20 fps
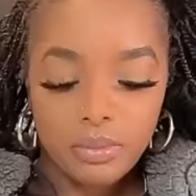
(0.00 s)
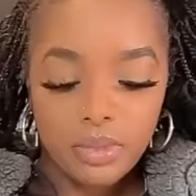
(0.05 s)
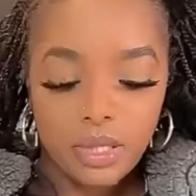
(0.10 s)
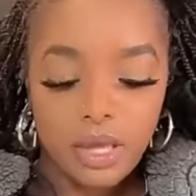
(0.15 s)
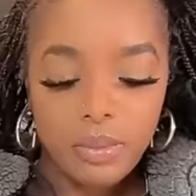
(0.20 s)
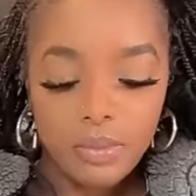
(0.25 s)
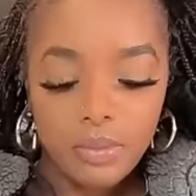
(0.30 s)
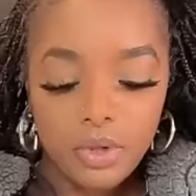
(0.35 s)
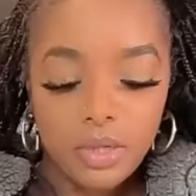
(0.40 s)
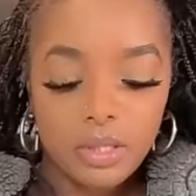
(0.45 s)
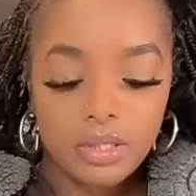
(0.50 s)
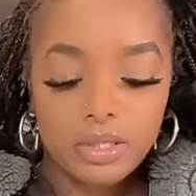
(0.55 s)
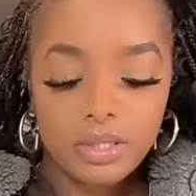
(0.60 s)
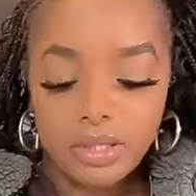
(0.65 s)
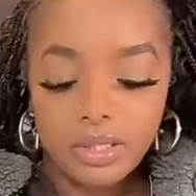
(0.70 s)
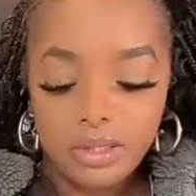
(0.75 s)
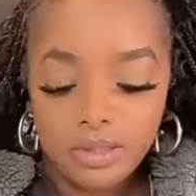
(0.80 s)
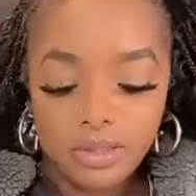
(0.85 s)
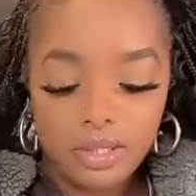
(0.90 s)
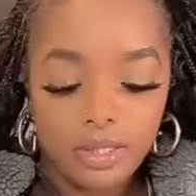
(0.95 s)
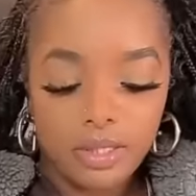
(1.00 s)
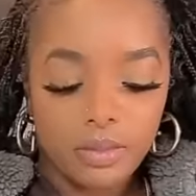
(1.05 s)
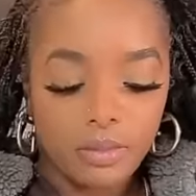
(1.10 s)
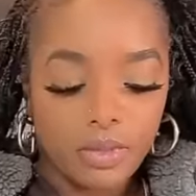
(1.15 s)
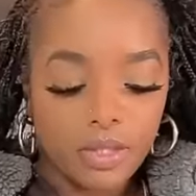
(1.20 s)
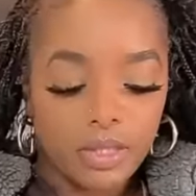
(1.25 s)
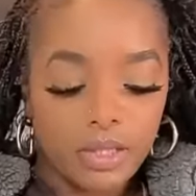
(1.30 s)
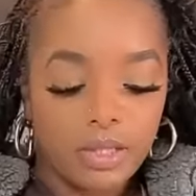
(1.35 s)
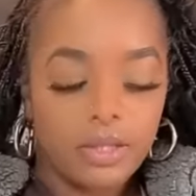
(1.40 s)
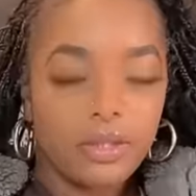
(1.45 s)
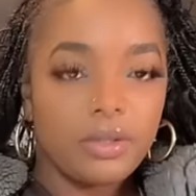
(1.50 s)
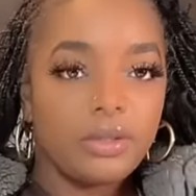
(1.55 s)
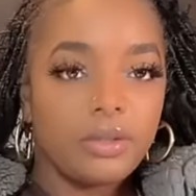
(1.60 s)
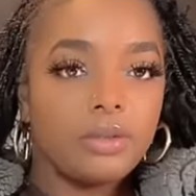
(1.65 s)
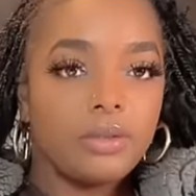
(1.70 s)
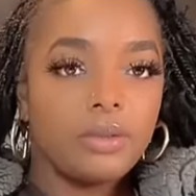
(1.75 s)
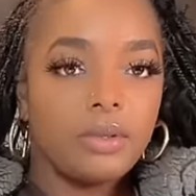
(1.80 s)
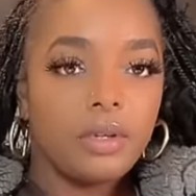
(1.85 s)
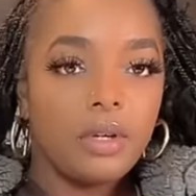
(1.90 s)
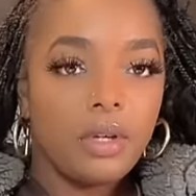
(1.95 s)
I'm going to still stick them together.
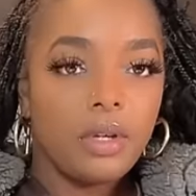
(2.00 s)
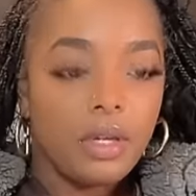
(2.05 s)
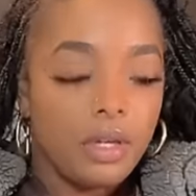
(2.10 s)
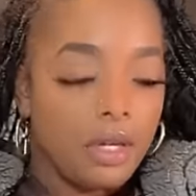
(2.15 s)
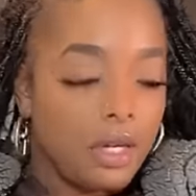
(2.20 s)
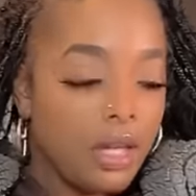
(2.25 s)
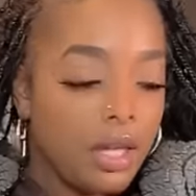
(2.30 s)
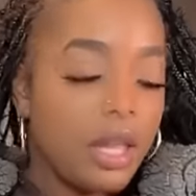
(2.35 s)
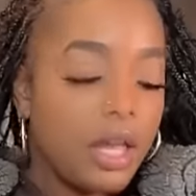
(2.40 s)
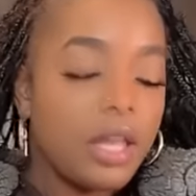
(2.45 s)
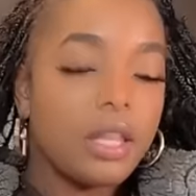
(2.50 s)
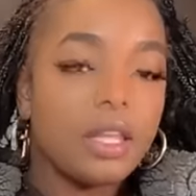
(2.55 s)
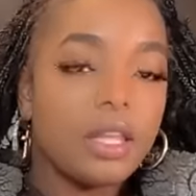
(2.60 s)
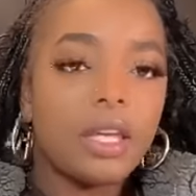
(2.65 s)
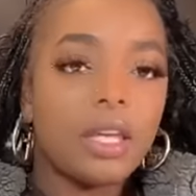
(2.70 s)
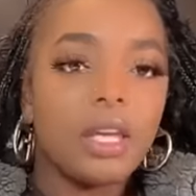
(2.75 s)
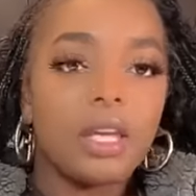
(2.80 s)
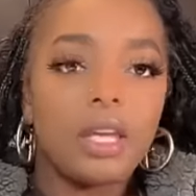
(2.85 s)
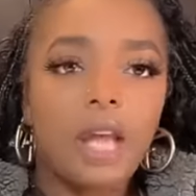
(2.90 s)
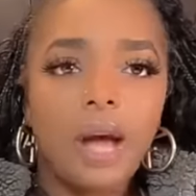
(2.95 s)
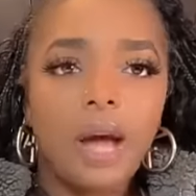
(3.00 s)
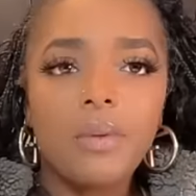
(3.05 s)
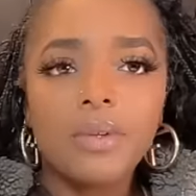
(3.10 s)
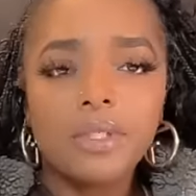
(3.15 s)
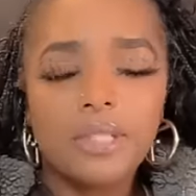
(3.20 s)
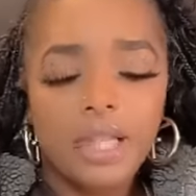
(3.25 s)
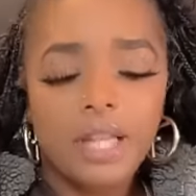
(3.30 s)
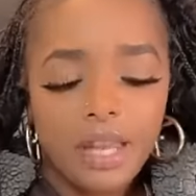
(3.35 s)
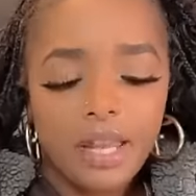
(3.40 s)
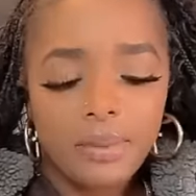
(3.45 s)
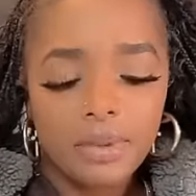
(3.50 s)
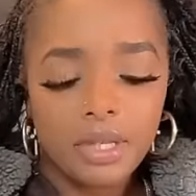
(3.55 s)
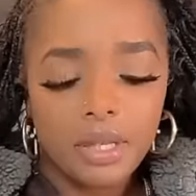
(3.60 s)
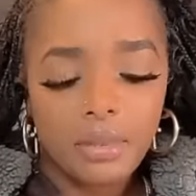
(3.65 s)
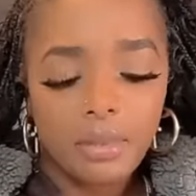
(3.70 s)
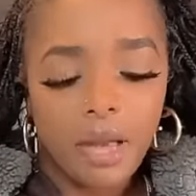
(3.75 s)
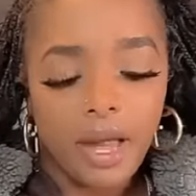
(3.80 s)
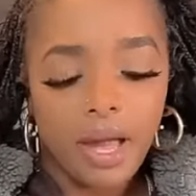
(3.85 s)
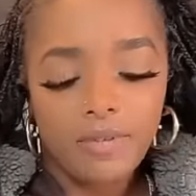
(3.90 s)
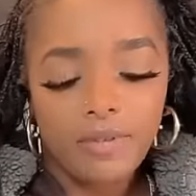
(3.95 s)
And then I was not able to get
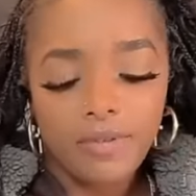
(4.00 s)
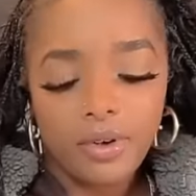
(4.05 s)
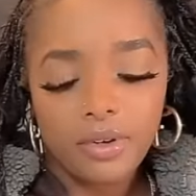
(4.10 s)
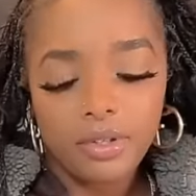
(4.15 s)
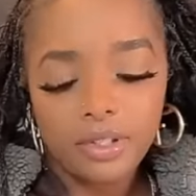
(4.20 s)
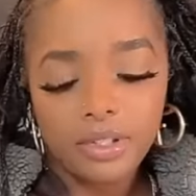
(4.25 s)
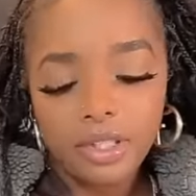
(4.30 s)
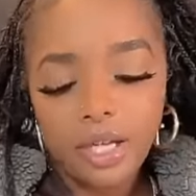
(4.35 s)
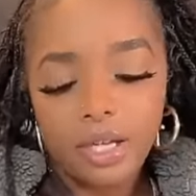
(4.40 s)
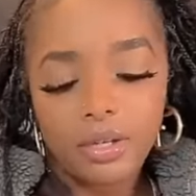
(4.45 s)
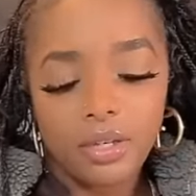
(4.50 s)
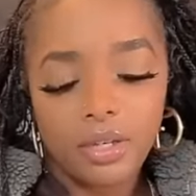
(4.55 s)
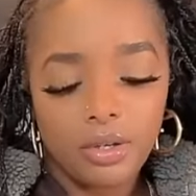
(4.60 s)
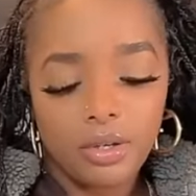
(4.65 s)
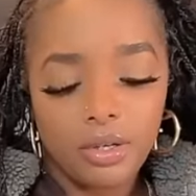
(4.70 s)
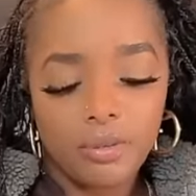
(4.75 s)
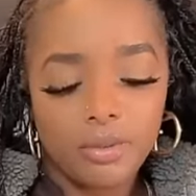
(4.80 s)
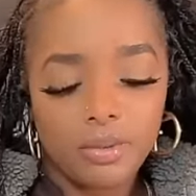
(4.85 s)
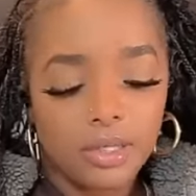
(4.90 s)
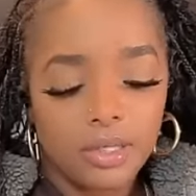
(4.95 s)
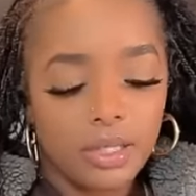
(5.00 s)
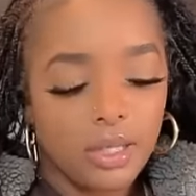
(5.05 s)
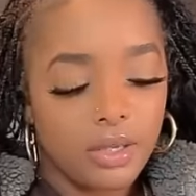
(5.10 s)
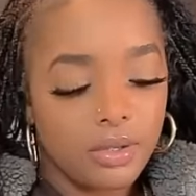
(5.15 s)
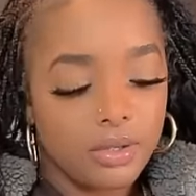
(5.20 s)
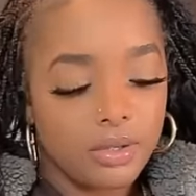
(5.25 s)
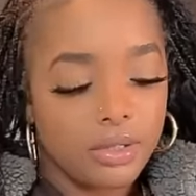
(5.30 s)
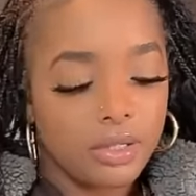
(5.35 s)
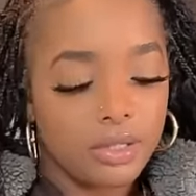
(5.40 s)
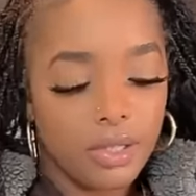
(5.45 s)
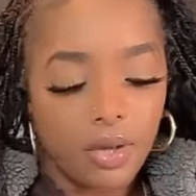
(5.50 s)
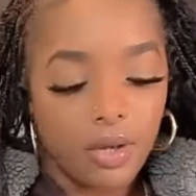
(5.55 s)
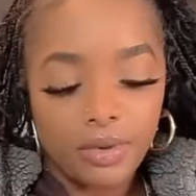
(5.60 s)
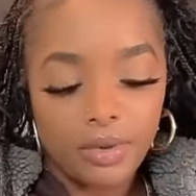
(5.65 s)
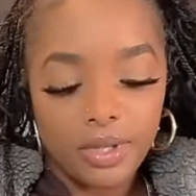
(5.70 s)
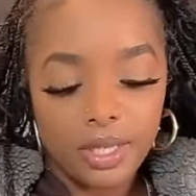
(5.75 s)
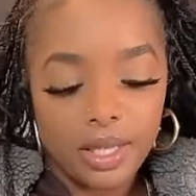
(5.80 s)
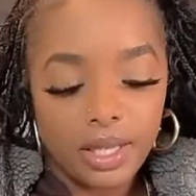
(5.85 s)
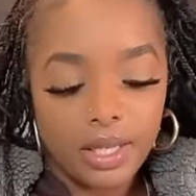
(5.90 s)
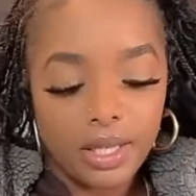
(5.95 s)
my iPhone because y'all know it was closed. So
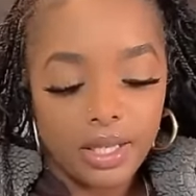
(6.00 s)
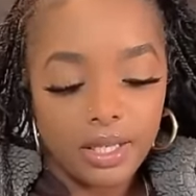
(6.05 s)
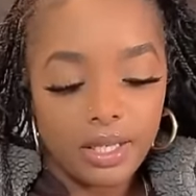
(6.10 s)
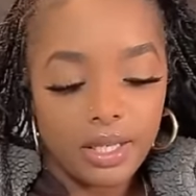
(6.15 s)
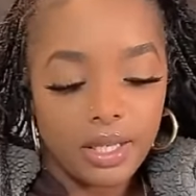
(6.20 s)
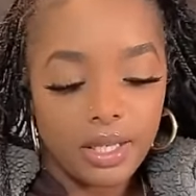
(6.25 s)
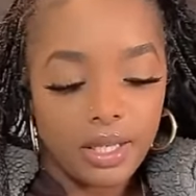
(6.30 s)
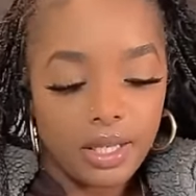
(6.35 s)
then,